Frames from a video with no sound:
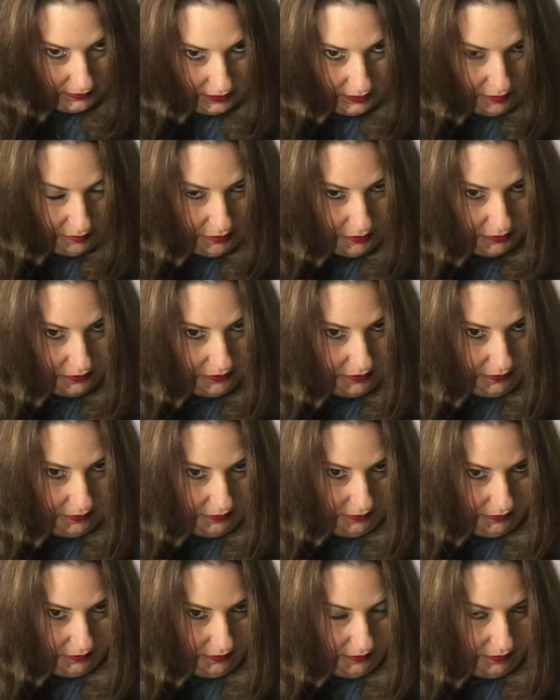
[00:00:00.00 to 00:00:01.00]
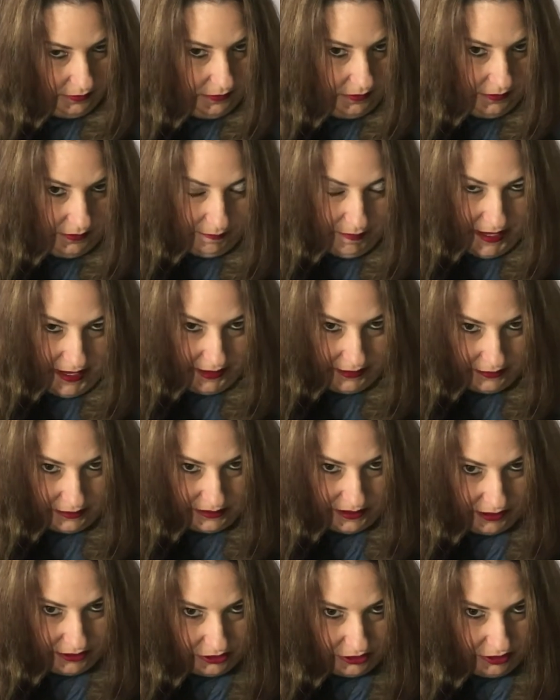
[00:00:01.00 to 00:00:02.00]
I put the, the back
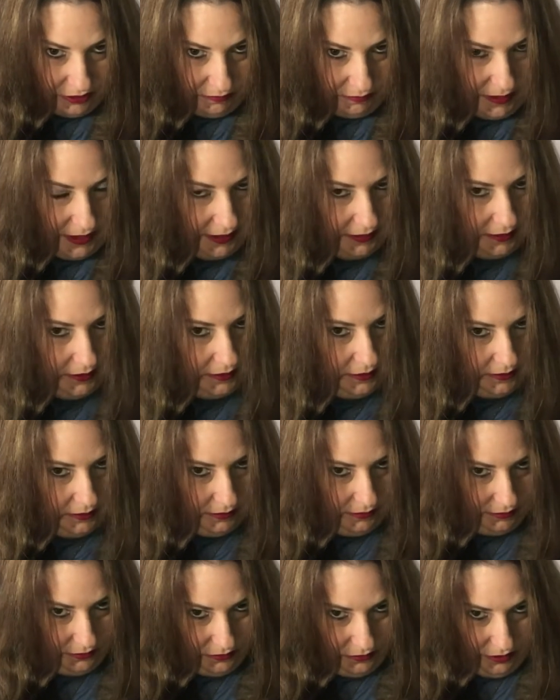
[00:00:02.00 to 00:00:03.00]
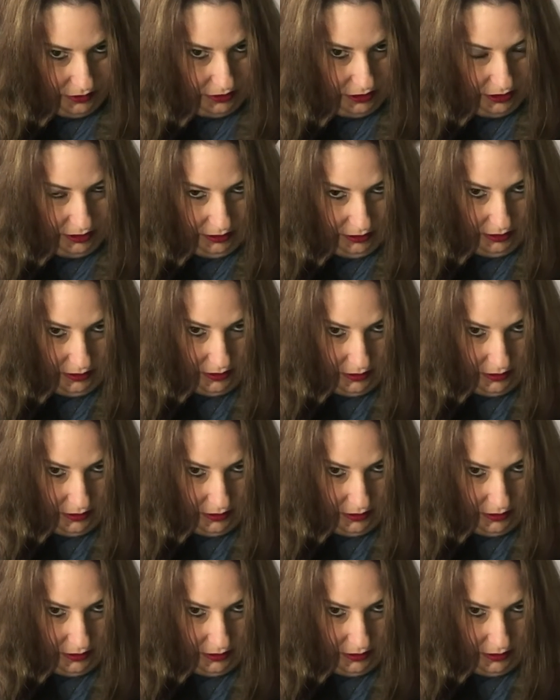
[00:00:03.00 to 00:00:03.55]
section back into the scrunchie